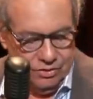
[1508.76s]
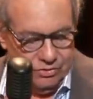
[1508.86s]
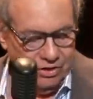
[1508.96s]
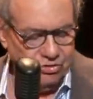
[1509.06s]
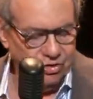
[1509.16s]

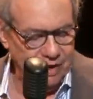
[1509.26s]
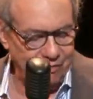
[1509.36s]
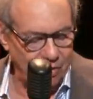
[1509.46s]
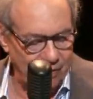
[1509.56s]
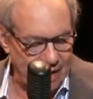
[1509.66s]
Since you're
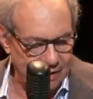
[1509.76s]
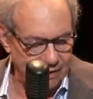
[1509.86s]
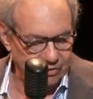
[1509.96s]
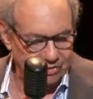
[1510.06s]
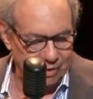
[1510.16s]
never around
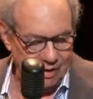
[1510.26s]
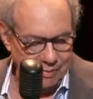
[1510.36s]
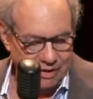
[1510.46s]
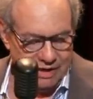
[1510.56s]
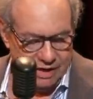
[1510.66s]
in the summer,
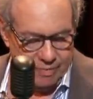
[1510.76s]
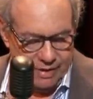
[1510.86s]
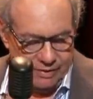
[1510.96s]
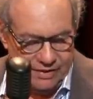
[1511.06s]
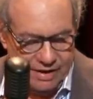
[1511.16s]
let me tell you
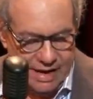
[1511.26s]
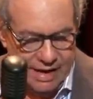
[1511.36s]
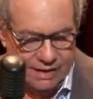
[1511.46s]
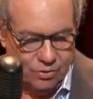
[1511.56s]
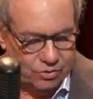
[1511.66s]
about the
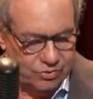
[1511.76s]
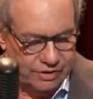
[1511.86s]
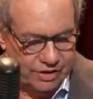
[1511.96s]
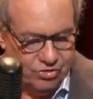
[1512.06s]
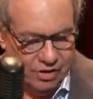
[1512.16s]
annual
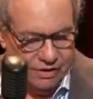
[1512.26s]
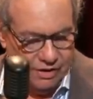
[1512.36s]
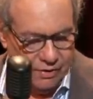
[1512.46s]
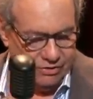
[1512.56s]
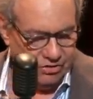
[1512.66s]
tradition in
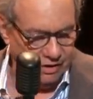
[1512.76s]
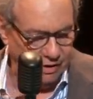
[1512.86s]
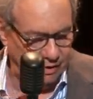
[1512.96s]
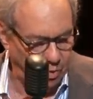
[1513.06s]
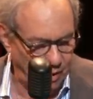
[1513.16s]
the great
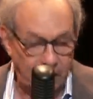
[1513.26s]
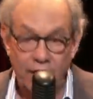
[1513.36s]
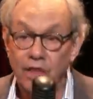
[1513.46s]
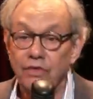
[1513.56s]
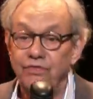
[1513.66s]
city of Des Moines,
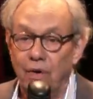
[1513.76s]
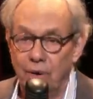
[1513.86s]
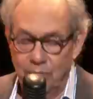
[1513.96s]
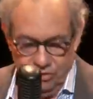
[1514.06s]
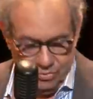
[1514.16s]
the
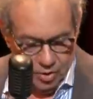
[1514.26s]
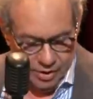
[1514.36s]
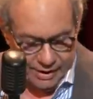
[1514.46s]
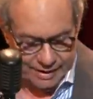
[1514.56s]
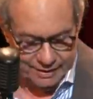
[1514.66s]
farmer's
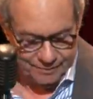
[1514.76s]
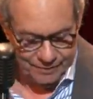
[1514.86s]
market.